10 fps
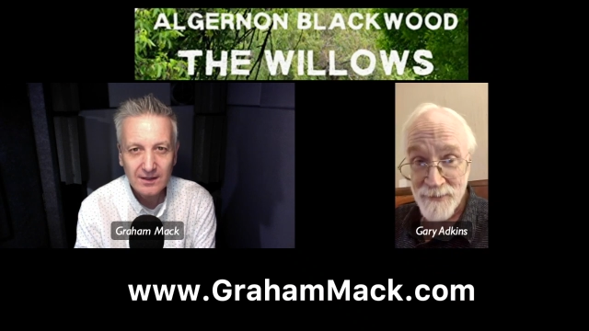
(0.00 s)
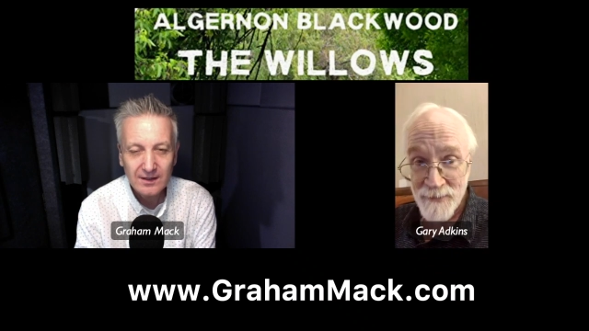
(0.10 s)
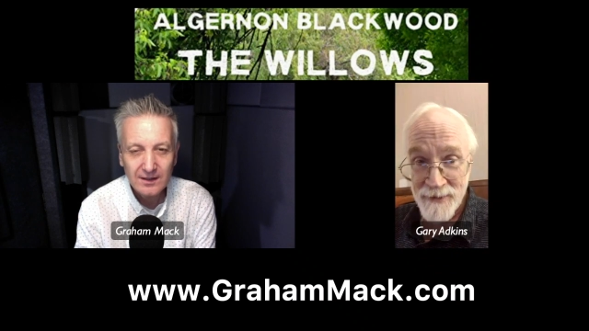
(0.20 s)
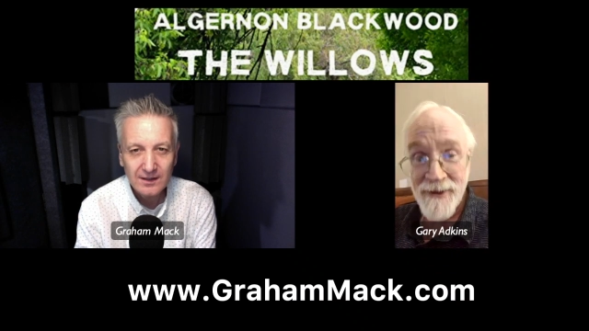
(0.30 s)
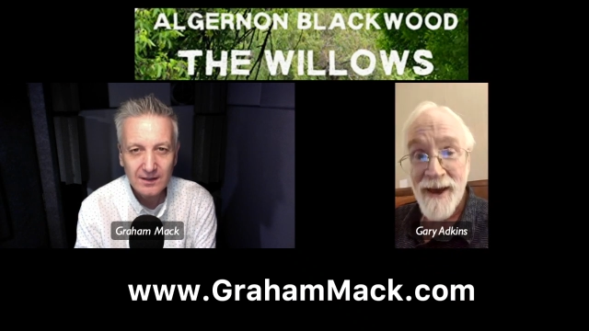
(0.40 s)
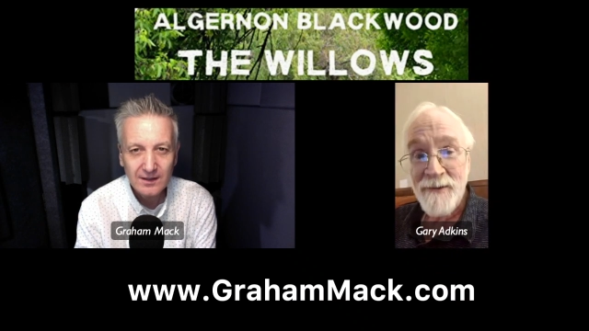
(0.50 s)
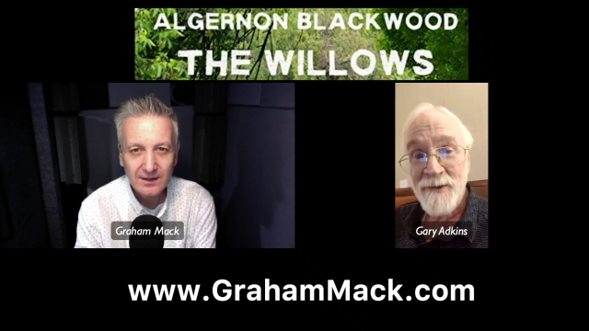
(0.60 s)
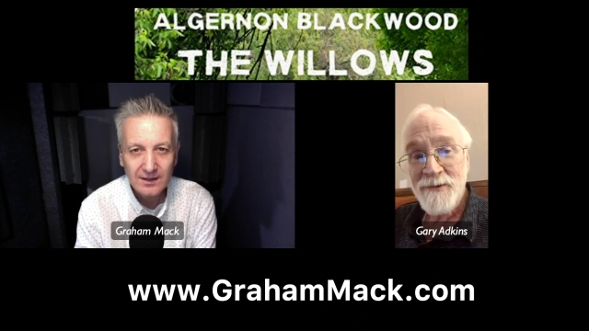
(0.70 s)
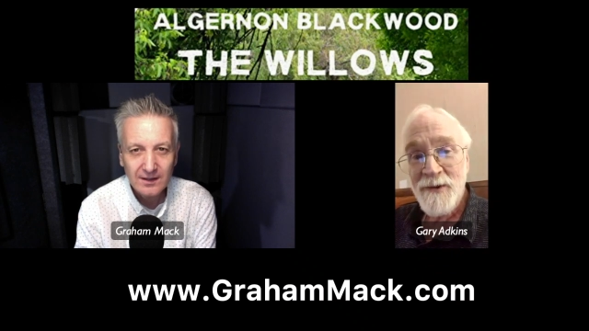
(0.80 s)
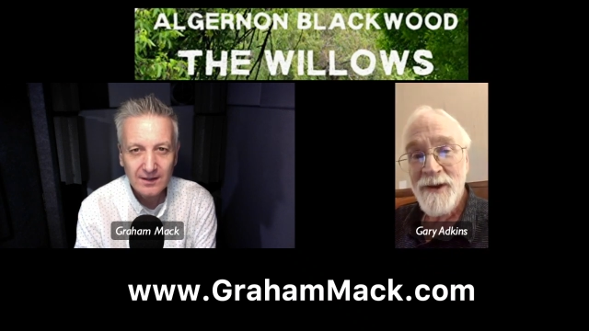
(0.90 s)
Speaker 1: One side
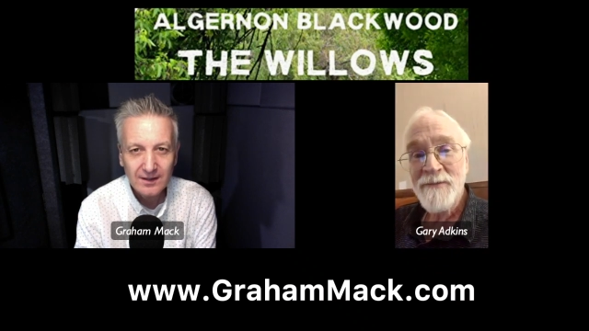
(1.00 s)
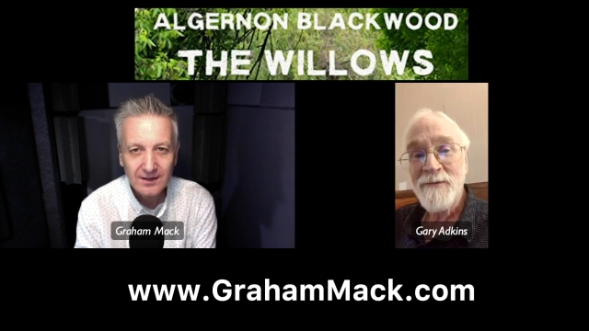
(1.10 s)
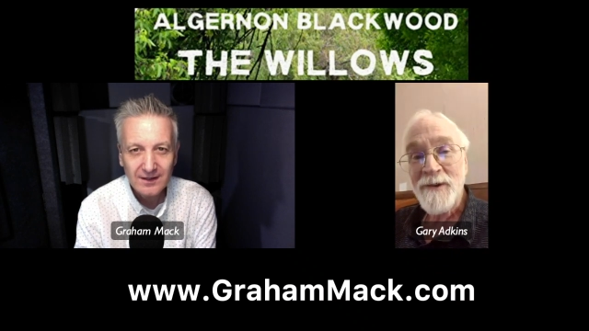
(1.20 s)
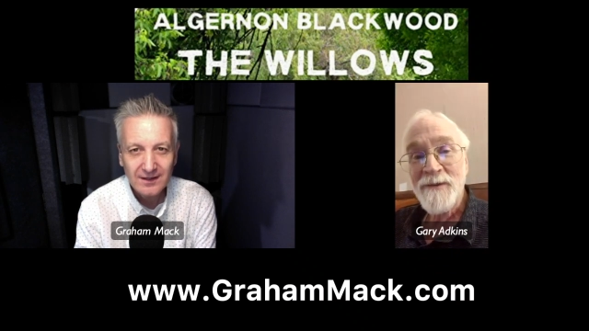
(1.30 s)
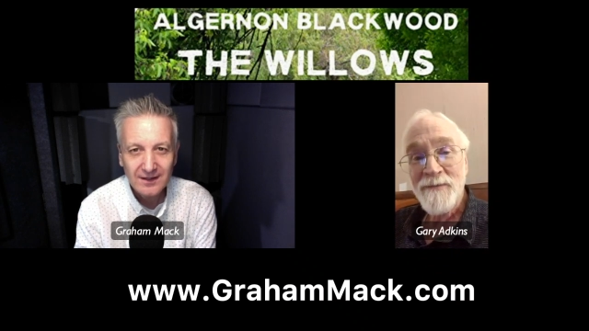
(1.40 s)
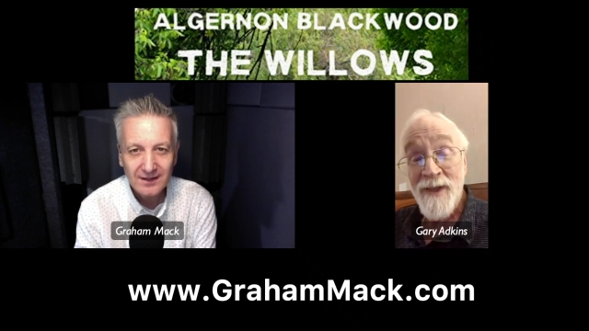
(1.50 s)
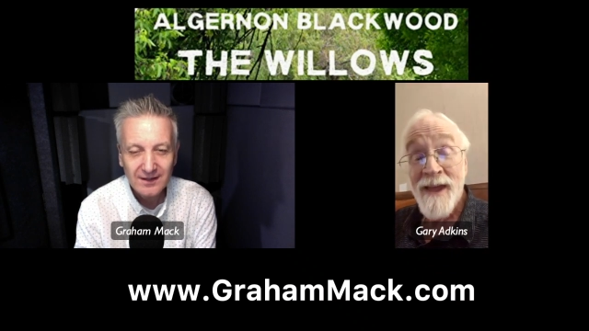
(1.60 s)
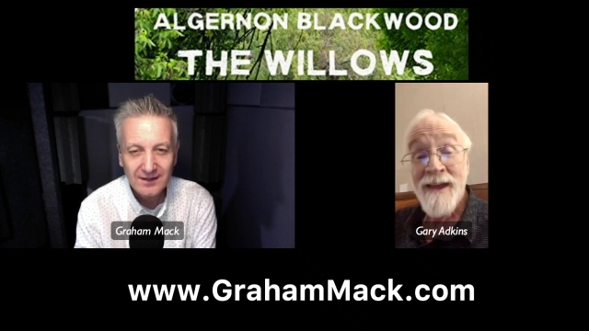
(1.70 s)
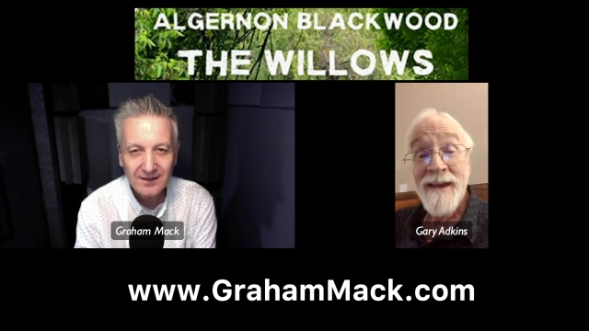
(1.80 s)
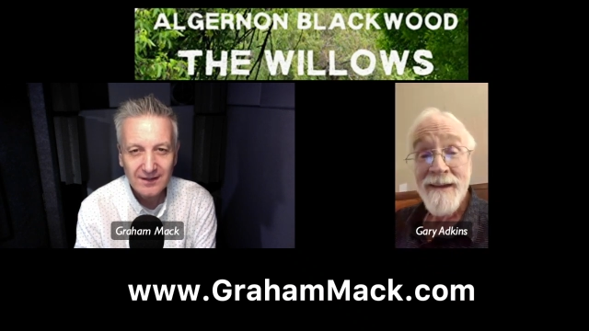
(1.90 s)
was rooting for,
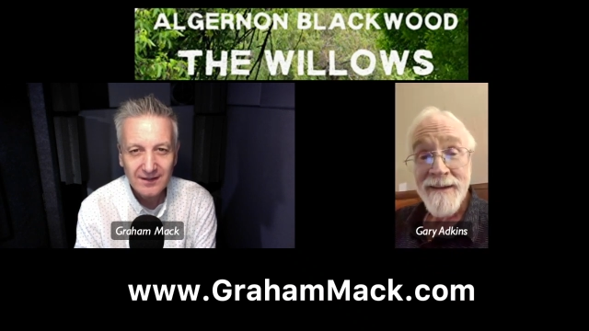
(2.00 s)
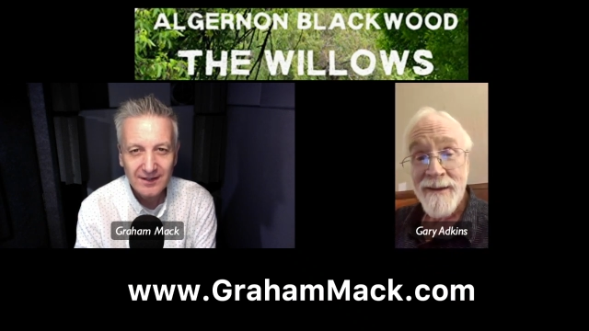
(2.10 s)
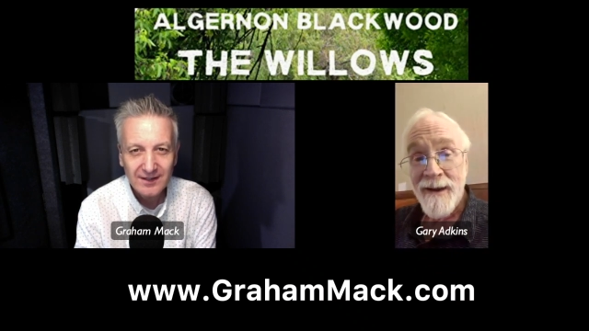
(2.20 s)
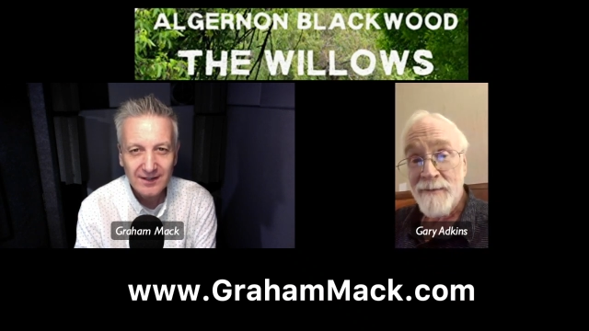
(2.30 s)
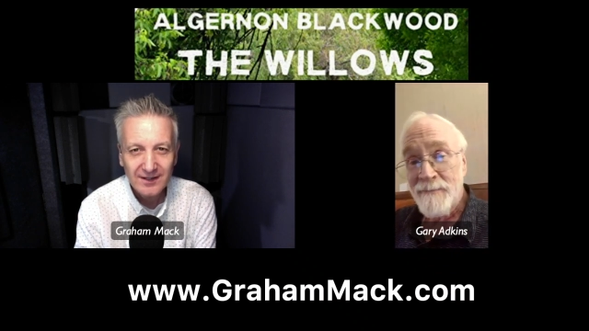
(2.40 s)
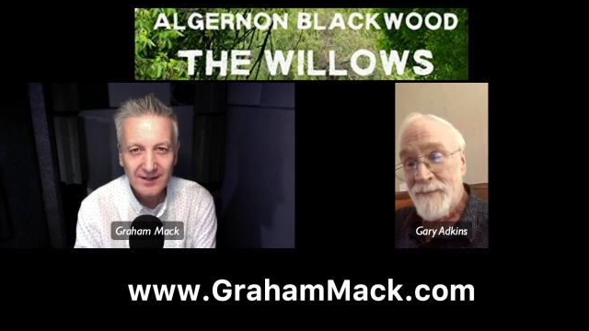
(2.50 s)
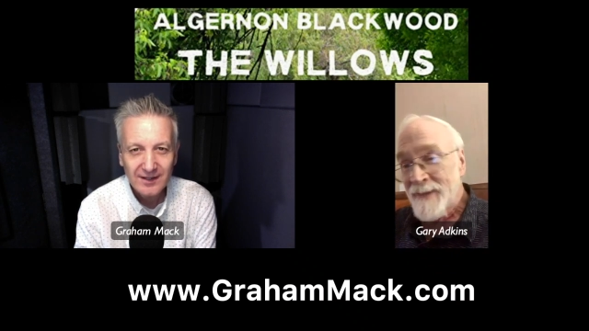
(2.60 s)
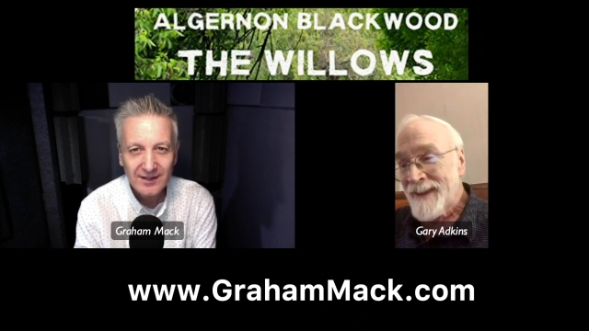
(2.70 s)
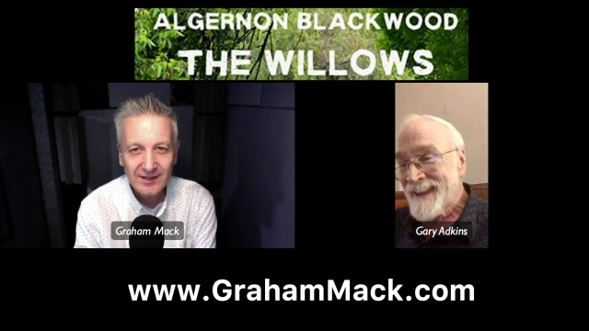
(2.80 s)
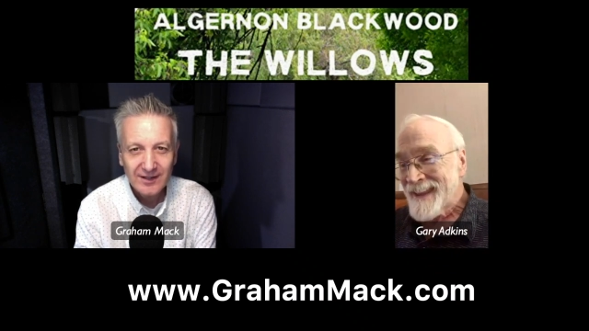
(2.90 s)
you know,
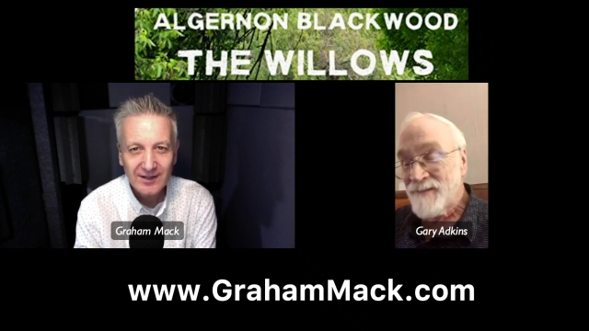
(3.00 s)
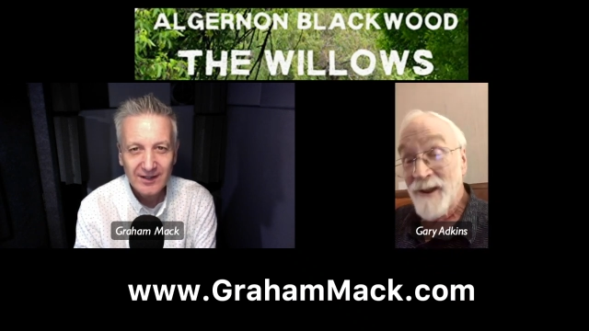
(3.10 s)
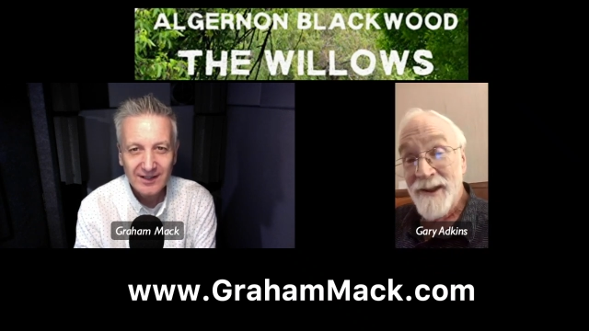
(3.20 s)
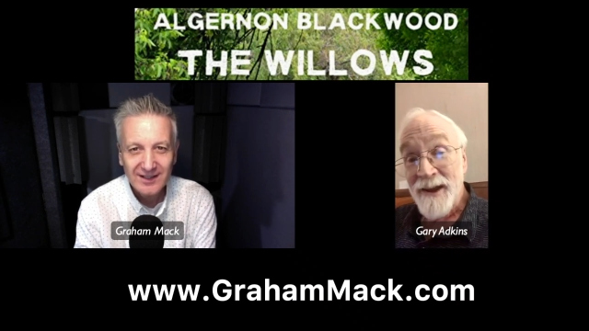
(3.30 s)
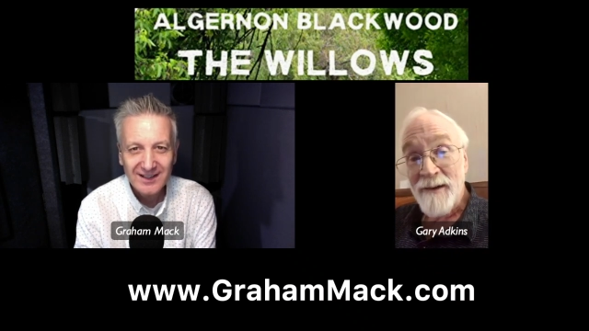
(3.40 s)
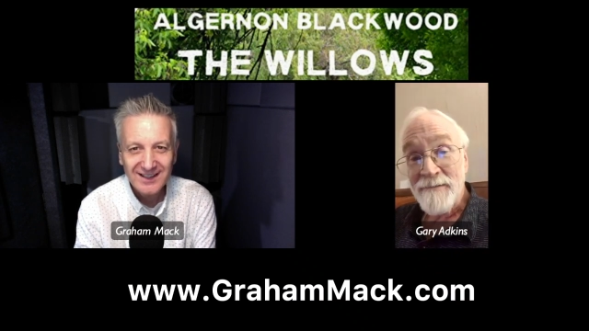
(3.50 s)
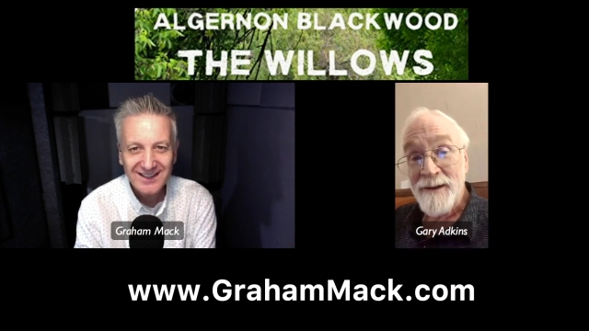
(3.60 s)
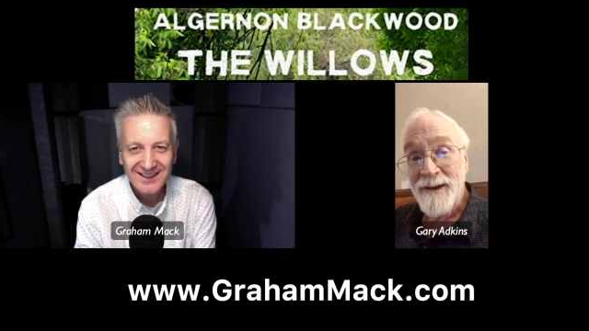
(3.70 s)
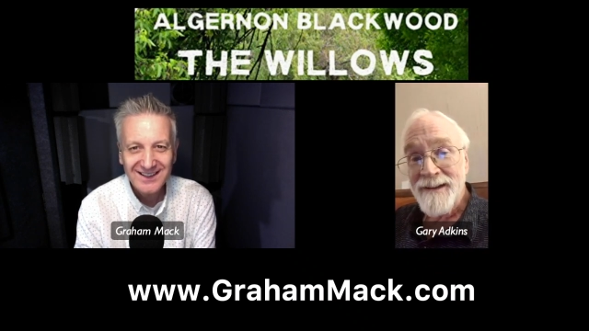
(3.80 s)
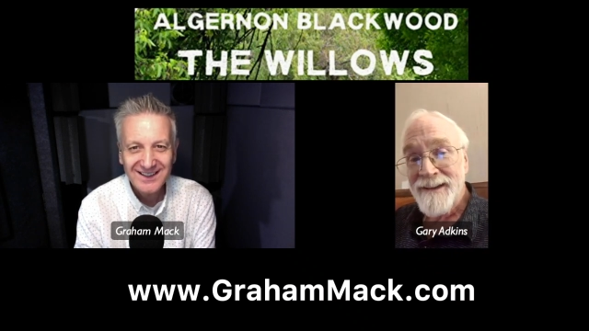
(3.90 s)

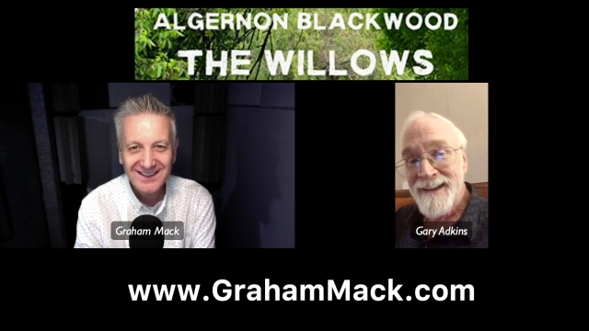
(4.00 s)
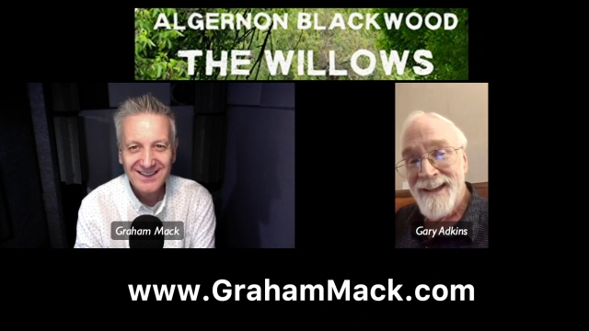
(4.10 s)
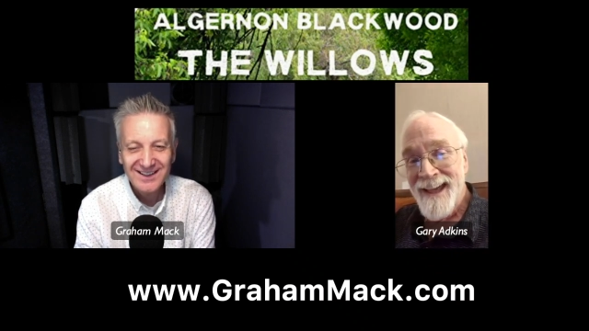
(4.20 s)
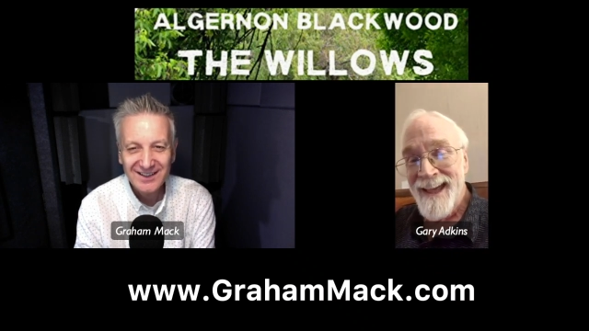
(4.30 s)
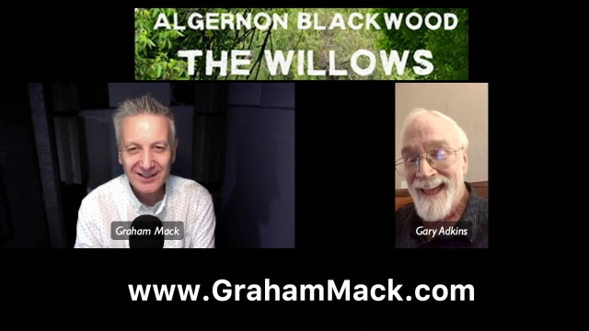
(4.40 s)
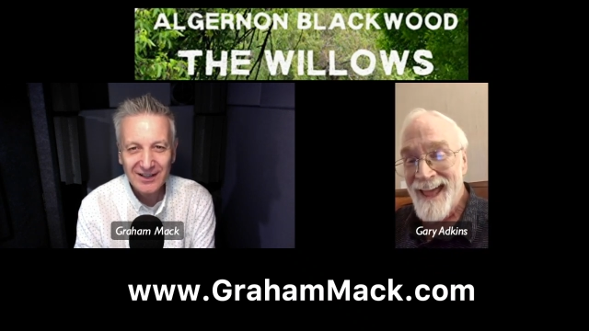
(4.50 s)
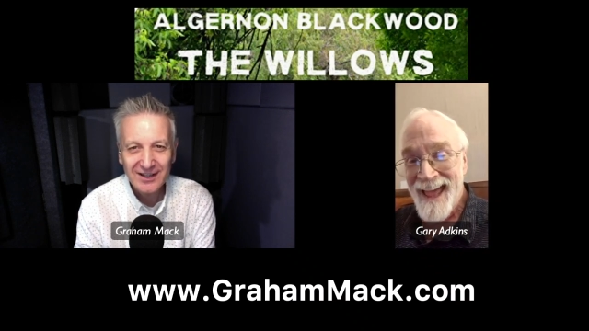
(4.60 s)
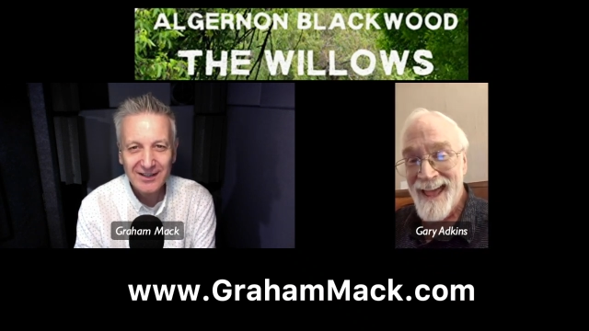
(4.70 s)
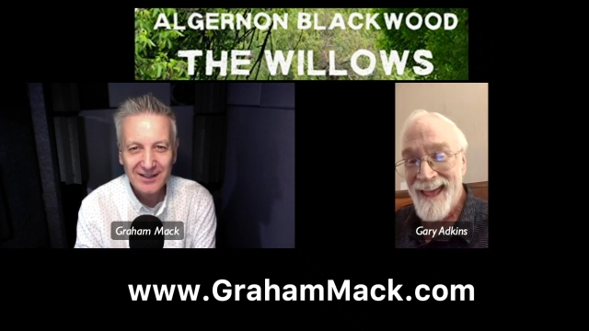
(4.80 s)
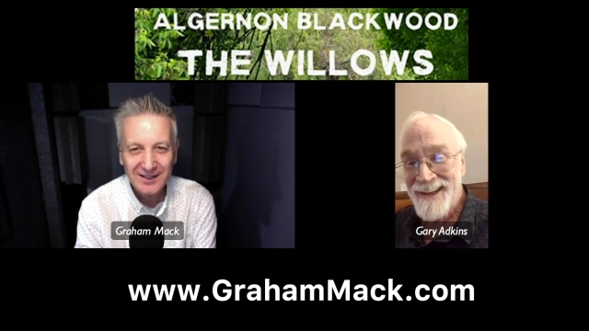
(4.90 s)
Philadelphia.
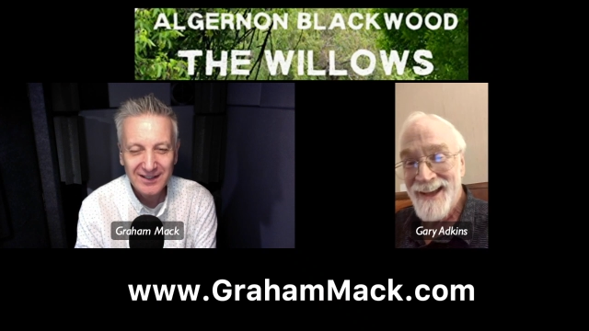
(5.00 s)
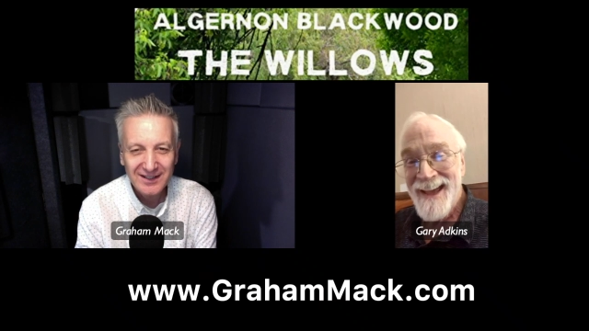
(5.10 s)
Yeah. And